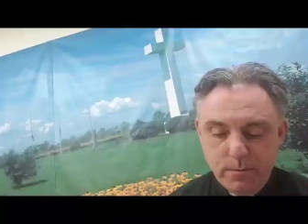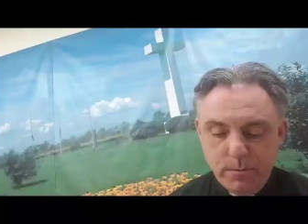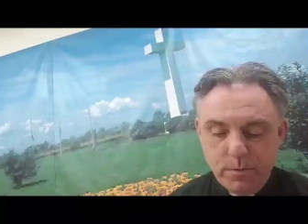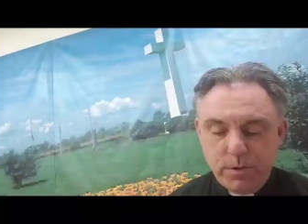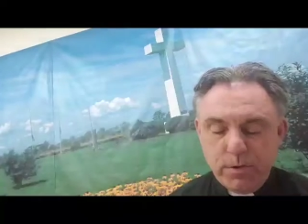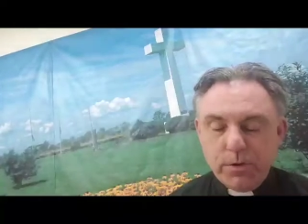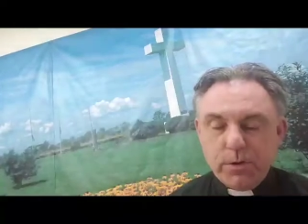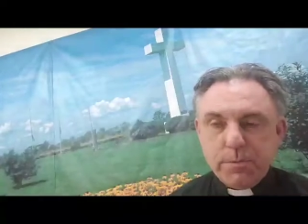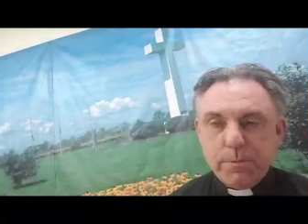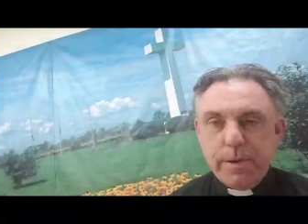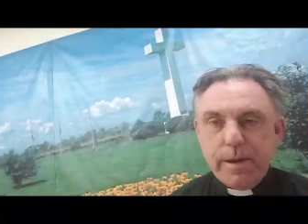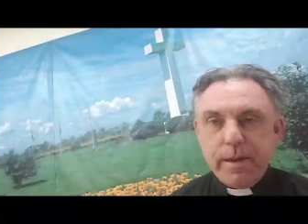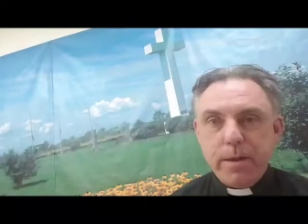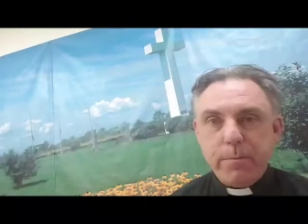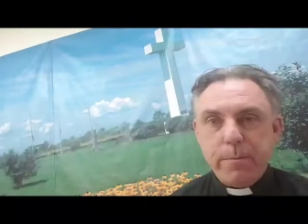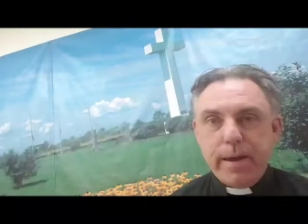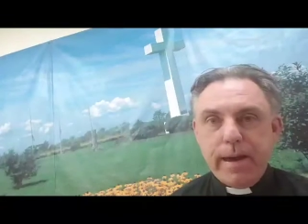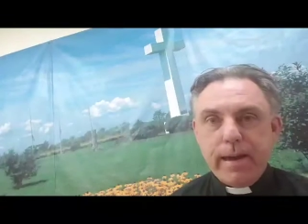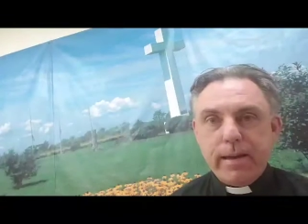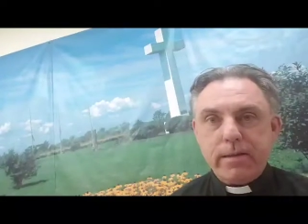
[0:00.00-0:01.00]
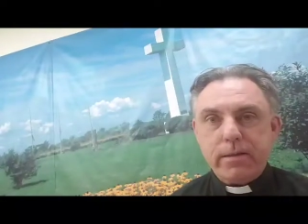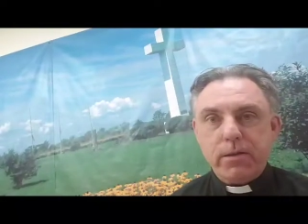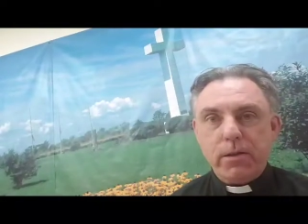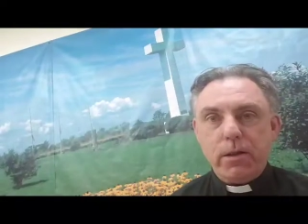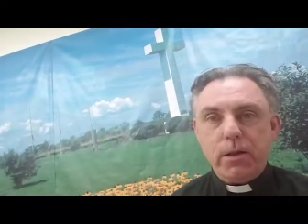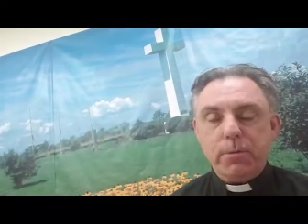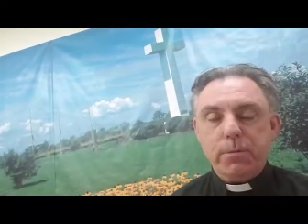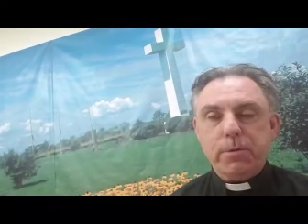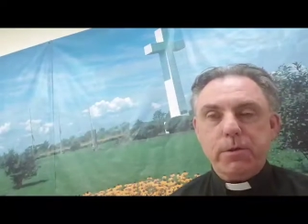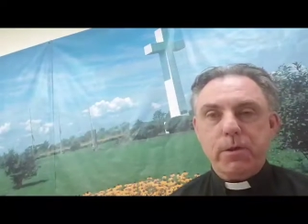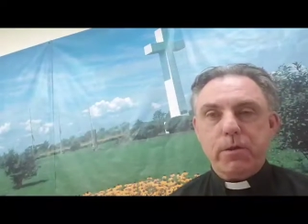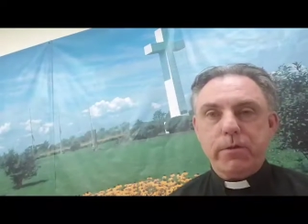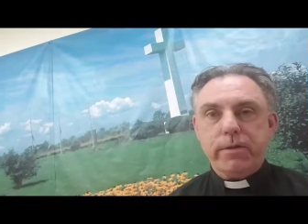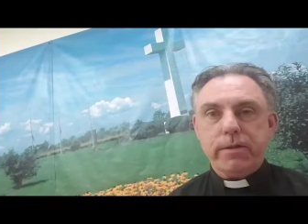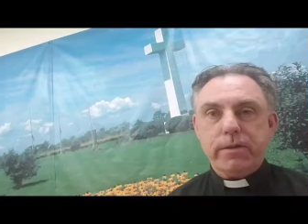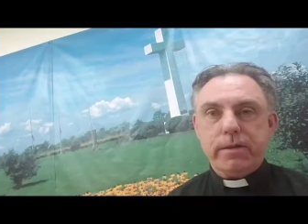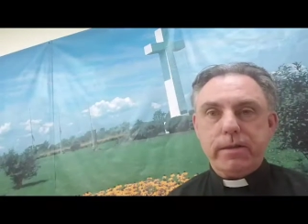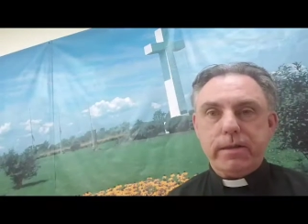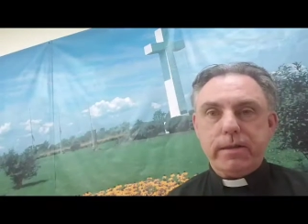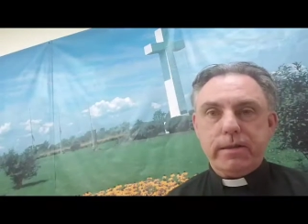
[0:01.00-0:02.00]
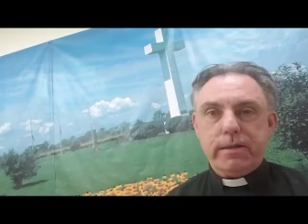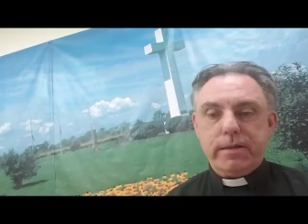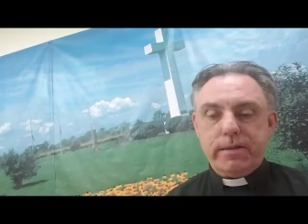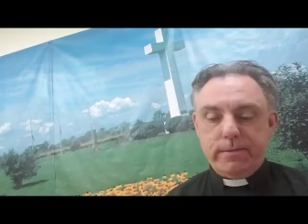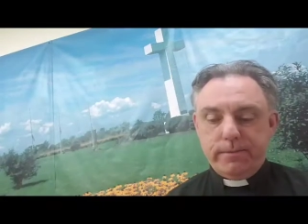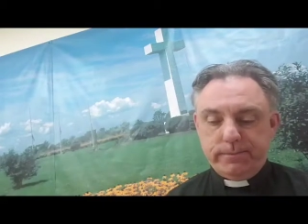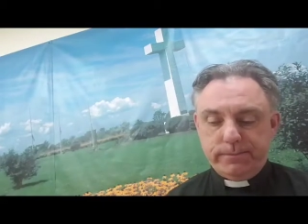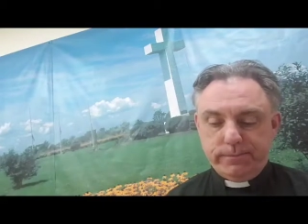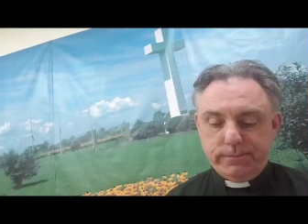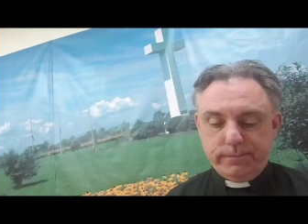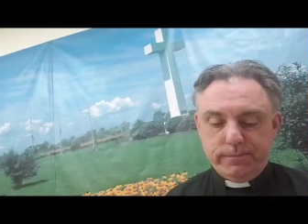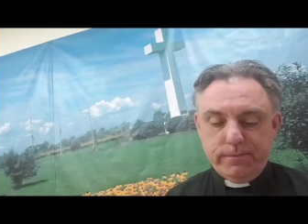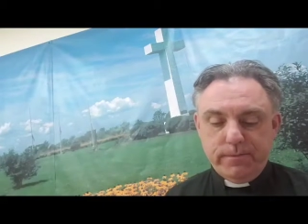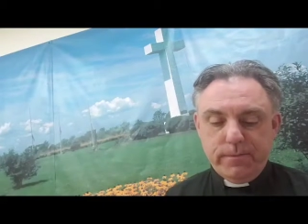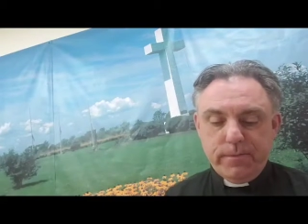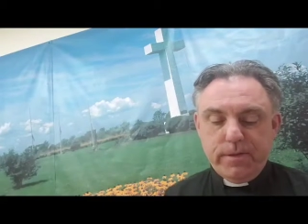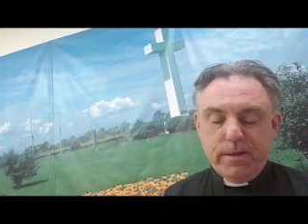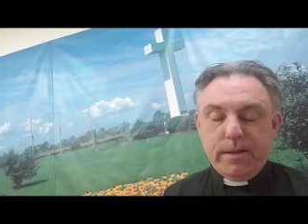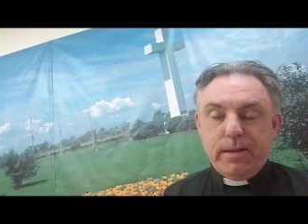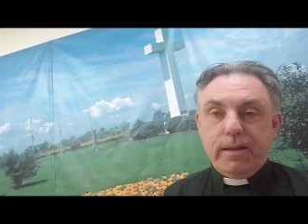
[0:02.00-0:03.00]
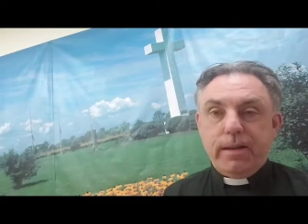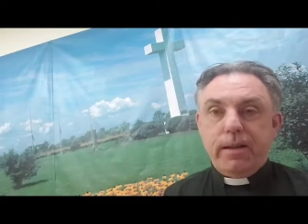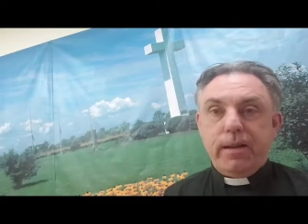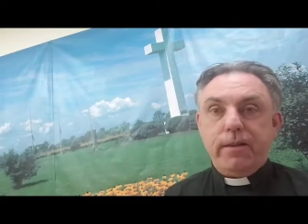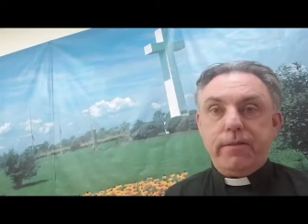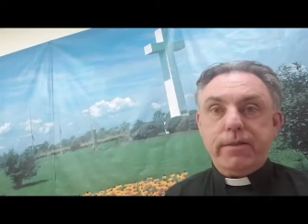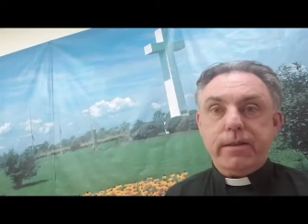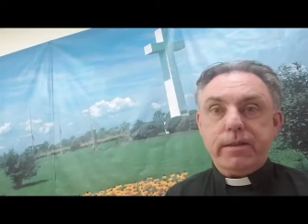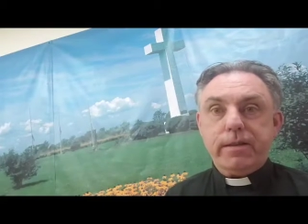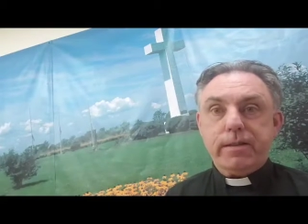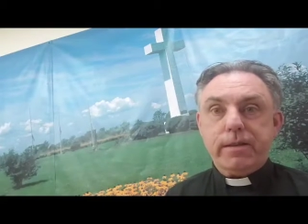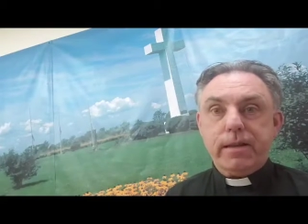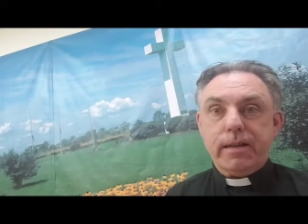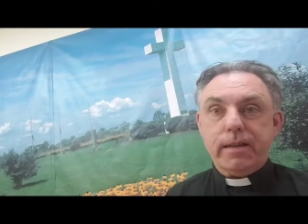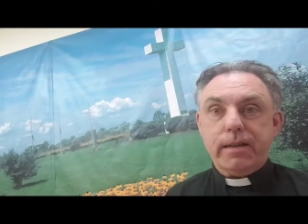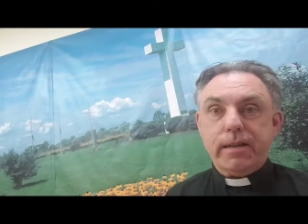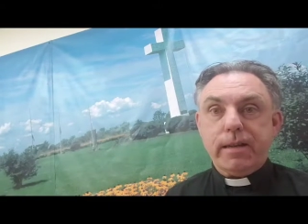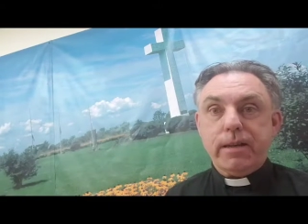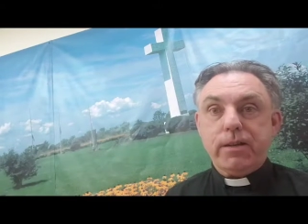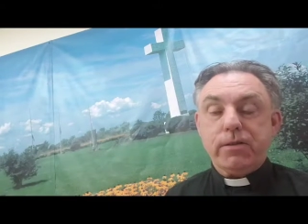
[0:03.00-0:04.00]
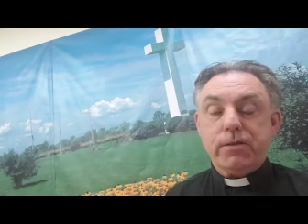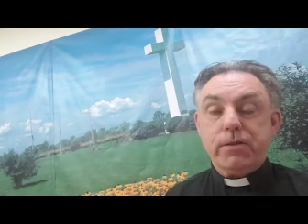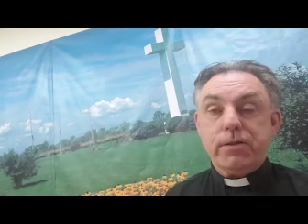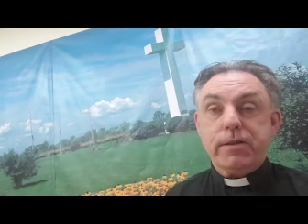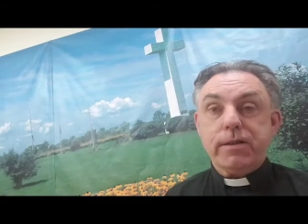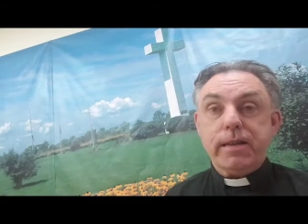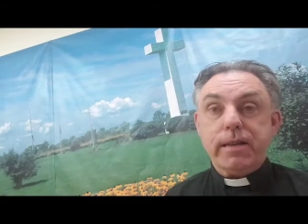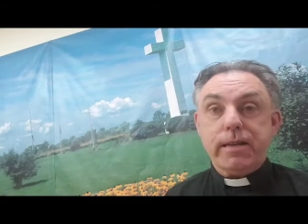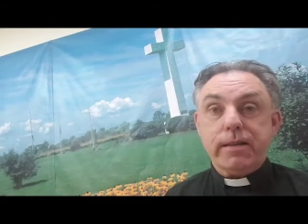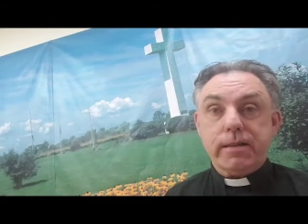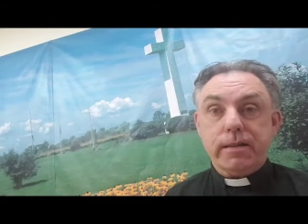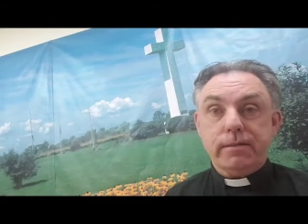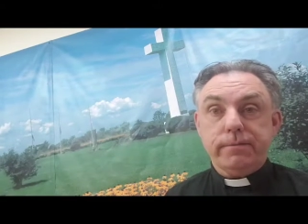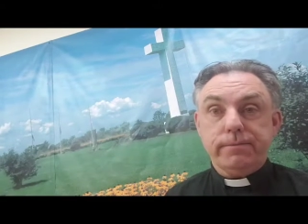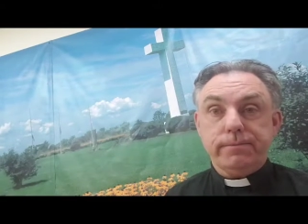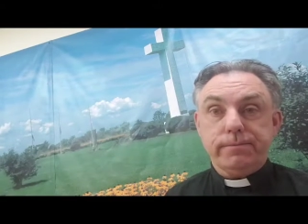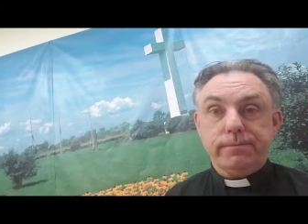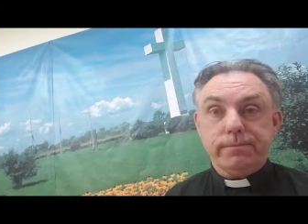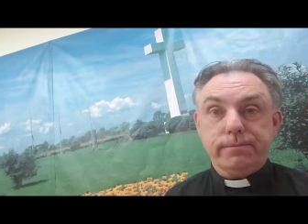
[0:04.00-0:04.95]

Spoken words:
produced by the Paschal observances of this Easter season.